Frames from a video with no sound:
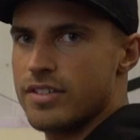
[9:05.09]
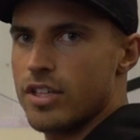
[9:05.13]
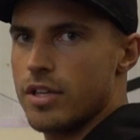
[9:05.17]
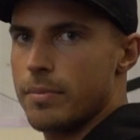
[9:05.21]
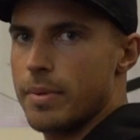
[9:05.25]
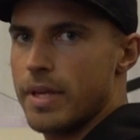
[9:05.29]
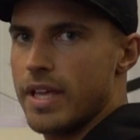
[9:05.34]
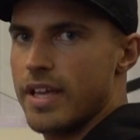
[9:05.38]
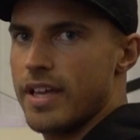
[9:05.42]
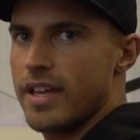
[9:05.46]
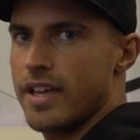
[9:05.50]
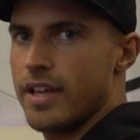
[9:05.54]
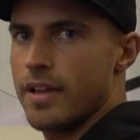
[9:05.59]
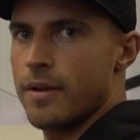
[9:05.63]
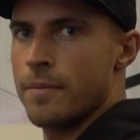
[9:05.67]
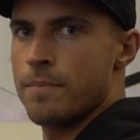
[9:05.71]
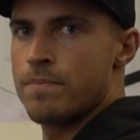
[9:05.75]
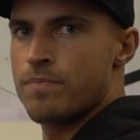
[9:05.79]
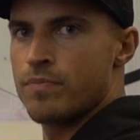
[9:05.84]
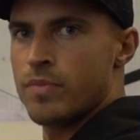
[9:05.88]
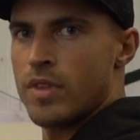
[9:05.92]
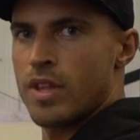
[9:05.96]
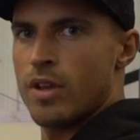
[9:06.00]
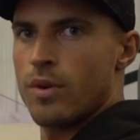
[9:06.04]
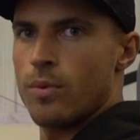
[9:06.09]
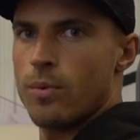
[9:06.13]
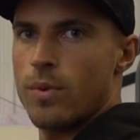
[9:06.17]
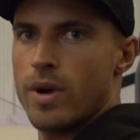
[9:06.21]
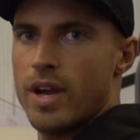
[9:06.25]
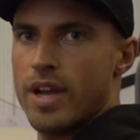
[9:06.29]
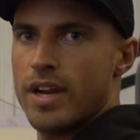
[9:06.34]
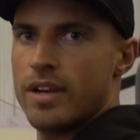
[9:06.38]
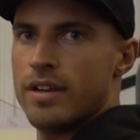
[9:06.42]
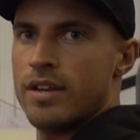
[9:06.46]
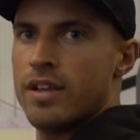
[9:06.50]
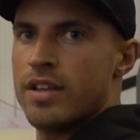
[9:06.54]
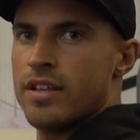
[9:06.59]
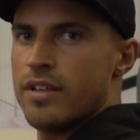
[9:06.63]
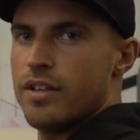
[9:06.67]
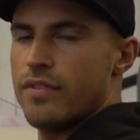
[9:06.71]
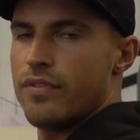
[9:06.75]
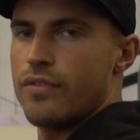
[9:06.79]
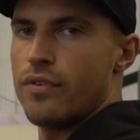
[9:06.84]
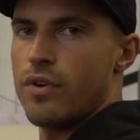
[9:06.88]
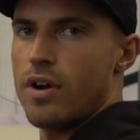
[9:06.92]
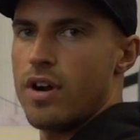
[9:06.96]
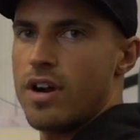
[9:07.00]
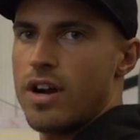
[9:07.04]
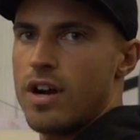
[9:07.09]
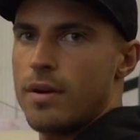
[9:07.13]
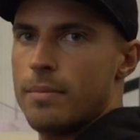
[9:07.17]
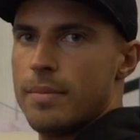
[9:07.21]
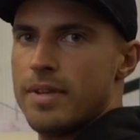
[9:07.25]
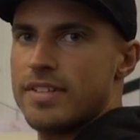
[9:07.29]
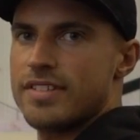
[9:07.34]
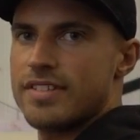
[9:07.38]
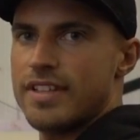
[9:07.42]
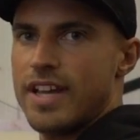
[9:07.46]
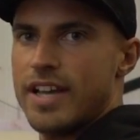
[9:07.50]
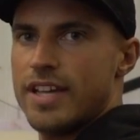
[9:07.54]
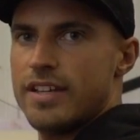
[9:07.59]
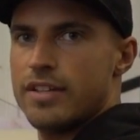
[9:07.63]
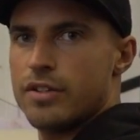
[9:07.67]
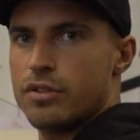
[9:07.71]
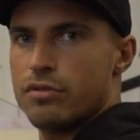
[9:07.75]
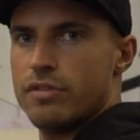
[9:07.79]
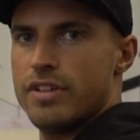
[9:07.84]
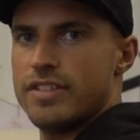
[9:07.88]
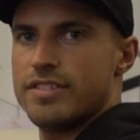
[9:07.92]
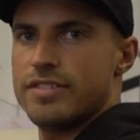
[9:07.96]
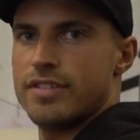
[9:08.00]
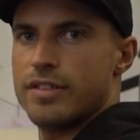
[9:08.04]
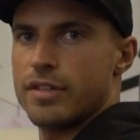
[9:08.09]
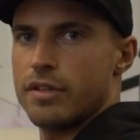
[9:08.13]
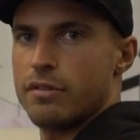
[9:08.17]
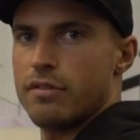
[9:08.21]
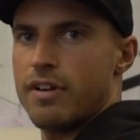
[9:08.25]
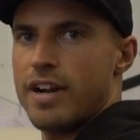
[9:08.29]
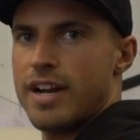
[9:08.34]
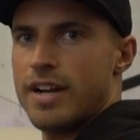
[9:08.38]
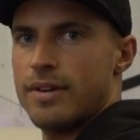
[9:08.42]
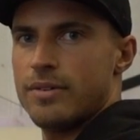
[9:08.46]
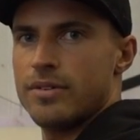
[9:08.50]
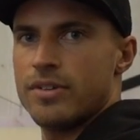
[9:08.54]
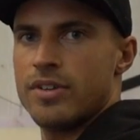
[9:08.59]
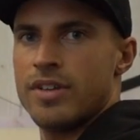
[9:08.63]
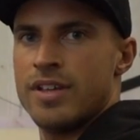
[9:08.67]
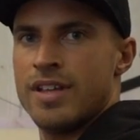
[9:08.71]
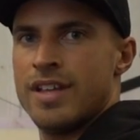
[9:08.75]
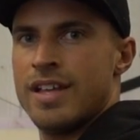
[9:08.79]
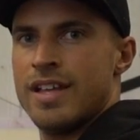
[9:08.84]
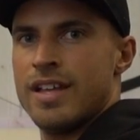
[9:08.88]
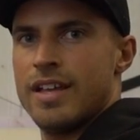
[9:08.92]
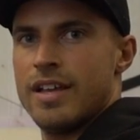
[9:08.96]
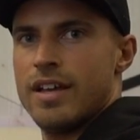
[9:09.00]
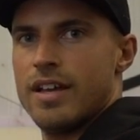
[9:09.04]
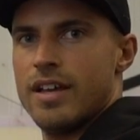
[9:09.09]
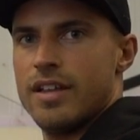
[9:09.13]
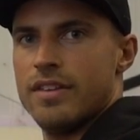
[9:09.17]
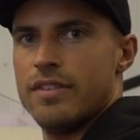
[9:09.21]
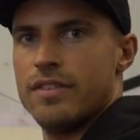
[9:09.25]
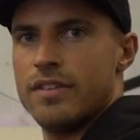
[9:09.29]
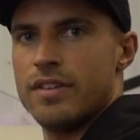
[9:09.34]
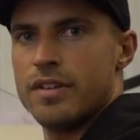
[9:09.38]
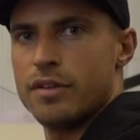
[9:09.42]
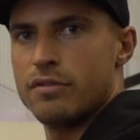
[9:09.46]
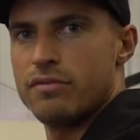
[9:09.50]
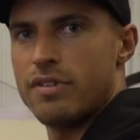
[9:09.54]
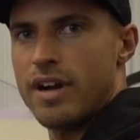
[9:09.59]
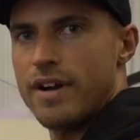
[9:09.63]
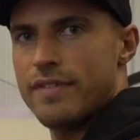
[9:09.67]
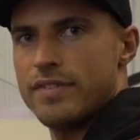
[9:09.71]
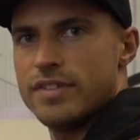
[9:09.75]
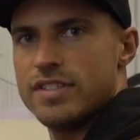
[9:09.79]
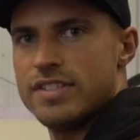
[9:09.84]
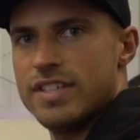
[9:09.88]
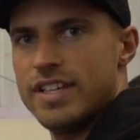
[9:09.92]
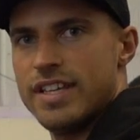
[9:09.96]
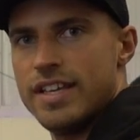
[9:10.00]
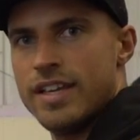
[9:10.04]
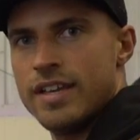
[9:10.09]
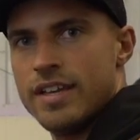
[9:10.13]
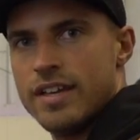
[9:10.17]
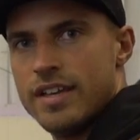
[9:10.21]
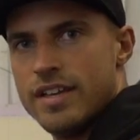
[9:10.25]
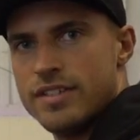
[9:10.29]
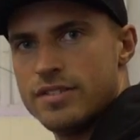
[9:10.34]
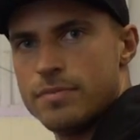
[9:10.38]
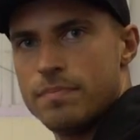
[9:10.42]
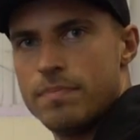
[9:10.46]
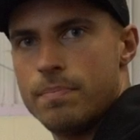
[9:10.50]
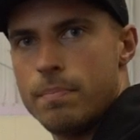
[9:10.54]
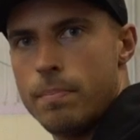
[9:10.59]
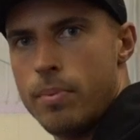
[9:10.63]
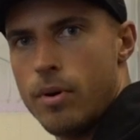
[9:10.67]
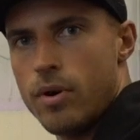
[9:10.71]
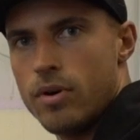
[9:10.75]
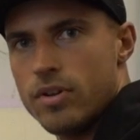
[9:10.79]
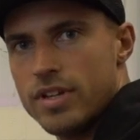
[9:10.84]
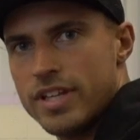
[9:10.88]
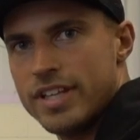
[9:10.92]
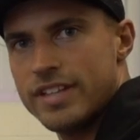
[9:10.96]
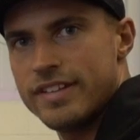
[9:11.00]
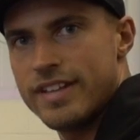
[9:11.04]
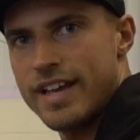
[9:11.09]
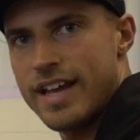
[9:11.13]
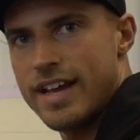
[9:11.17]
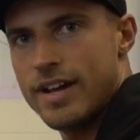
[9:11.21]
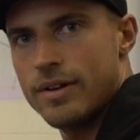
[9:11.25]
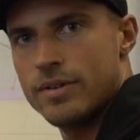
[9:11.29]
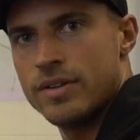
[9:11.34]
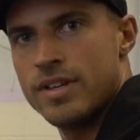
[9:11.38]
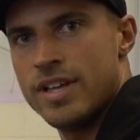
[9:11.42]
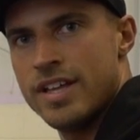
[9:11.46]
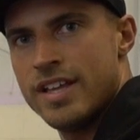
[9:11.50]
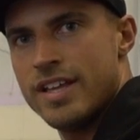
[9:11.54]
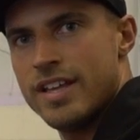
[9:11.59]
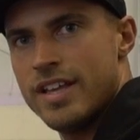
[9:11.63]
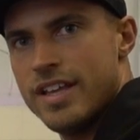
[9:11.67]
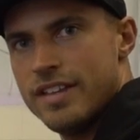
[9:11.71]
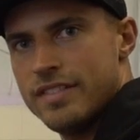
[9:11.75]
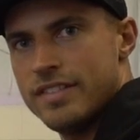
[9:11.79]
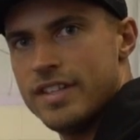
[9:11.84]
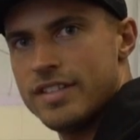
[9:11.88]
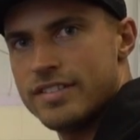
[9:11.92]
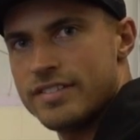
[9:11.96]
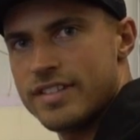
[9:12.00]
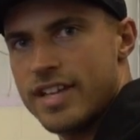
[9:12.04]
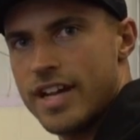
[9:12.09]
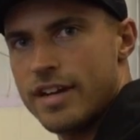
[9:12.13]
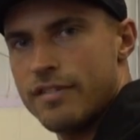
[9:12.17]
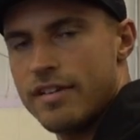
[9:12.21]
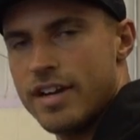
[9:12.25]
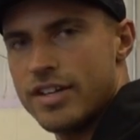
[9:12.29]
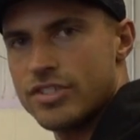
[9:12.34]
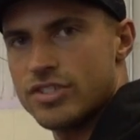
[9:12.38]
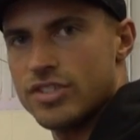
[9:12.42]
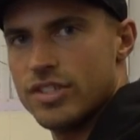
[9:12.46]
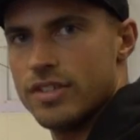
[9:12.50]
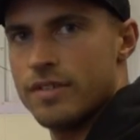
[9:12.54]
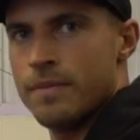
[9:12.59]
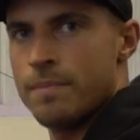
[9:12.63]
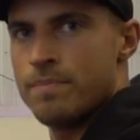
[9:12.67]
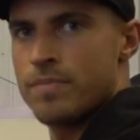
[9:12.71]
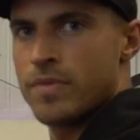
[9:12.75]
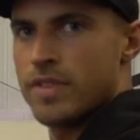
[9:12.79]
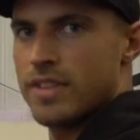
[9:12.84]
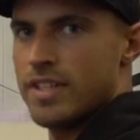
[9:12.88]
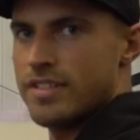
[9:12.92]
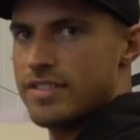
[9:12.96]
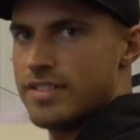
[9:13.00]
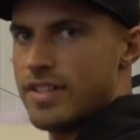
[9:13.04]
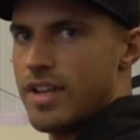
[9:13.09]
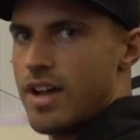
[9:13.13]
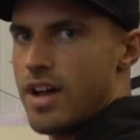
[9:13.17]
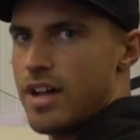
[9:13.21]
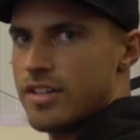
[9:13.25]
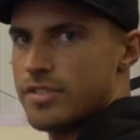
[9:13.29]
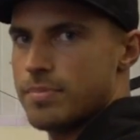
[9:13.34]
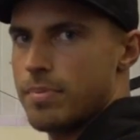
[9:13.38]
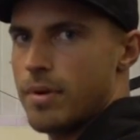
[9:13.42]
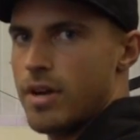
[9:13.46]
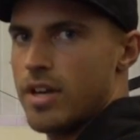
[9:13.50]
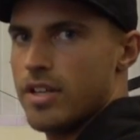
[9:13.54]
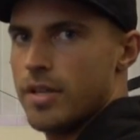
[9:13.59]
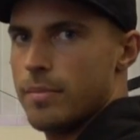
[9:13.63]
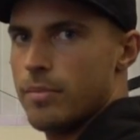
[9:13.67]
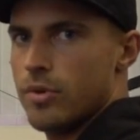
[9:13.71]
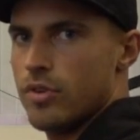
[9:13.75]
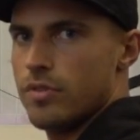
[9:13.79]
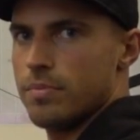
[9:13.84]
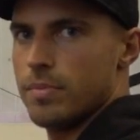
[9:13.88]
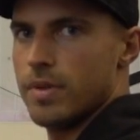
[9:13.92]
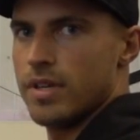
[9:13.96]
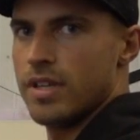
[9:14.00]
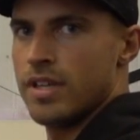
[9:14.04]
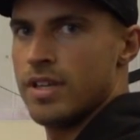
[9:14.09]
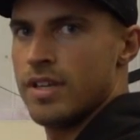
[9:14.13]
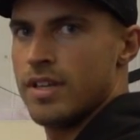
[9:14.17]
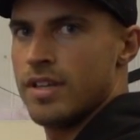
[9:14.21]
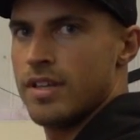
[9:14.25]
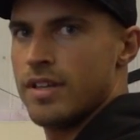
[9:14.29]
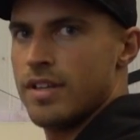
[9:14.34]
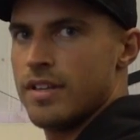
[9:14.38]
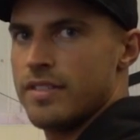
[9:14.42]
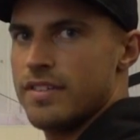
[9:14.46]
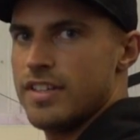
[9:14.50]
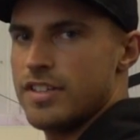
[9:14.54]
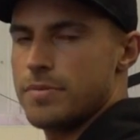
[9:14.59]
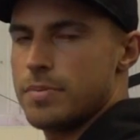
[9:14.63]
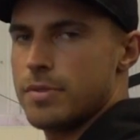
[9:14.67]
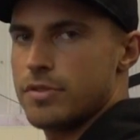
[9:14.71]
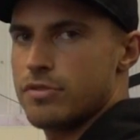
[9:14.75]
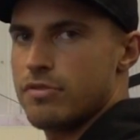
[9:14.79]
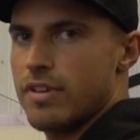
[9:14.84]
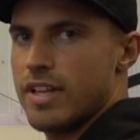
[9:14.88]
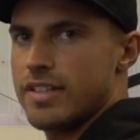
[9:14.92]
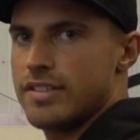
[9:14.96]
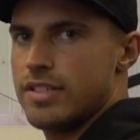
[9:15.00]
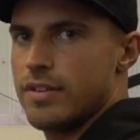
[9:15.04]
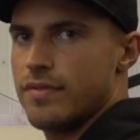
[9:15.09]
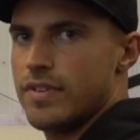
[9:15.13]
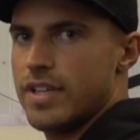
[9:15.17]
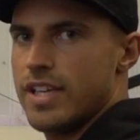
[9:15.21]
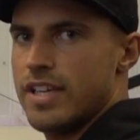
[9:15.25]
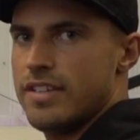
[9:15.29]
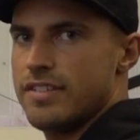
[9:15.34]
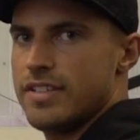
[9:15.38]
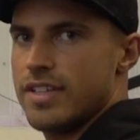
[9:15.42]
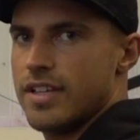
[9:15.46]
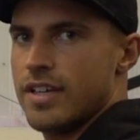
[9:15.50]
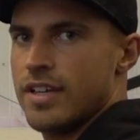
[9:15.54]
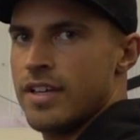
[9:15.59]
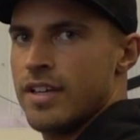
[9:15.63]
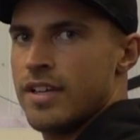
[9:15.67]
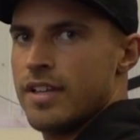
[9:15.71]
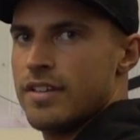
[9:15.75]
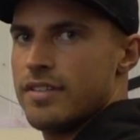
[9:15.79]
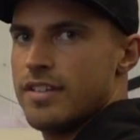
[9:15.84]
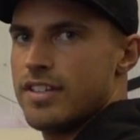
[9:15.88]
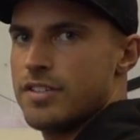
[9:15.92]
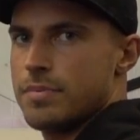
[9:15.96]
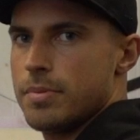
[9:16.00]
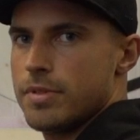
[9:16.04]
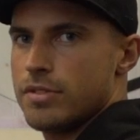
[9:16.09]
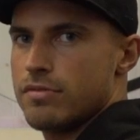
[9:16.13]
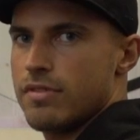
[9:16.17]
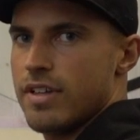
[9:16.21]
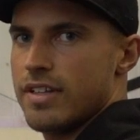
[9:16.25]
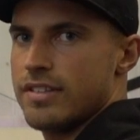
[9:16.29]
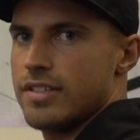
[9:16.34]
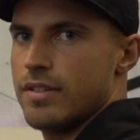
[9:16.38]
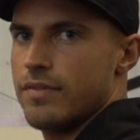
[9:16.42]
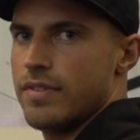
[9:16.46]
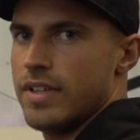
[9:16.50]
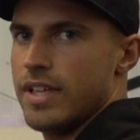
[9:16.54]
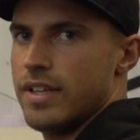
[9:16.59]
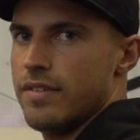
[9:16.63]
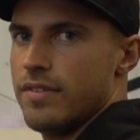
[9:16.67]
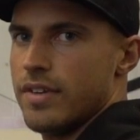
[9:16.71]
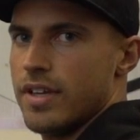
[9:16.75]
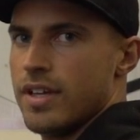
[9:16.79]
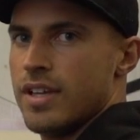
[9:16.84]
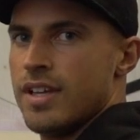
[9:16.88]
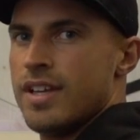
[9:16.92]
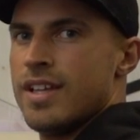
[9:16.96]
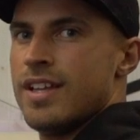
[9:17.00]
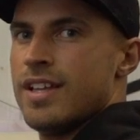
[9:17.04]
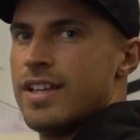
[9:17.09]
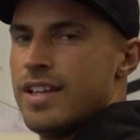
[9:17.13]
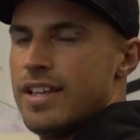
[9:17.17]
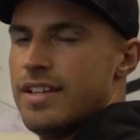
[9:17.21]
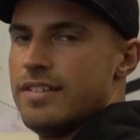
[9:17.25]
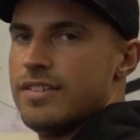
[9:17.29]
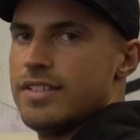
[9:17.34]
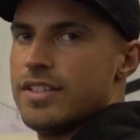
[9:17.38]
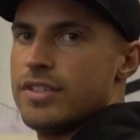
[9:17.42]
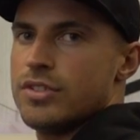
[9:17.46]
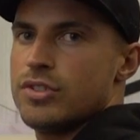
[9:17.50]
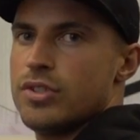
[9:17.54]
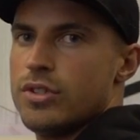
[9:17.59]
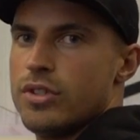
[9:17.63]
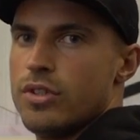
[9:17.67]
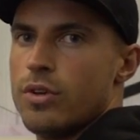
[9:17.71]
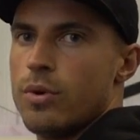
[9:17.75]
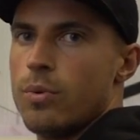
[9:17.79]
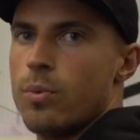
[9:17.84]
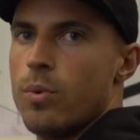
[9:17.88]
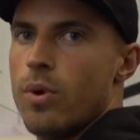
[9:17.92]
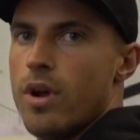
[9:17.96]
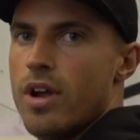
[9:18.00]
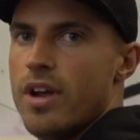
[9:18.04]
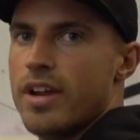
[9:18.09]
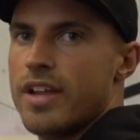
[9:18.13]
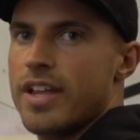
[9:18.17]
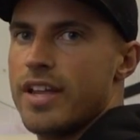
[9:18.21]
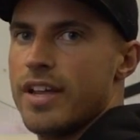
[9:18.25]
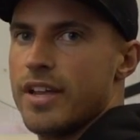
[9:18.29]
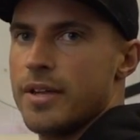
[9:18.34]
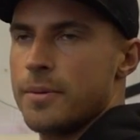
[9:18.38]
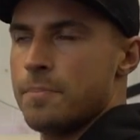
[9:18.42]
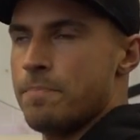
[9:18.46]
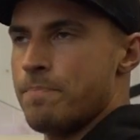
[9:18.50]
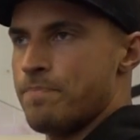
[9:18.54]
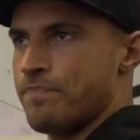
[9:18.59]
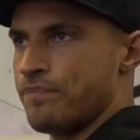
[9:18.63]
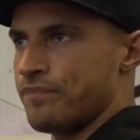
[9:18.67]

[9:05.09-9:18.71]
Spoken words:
going to be here, when your forearm is 90 degrees to the ground and gravity is pulling down in this direction. This is the hardest part of the movement. This bit's relatively easier, this bit's relatively easier. So you're working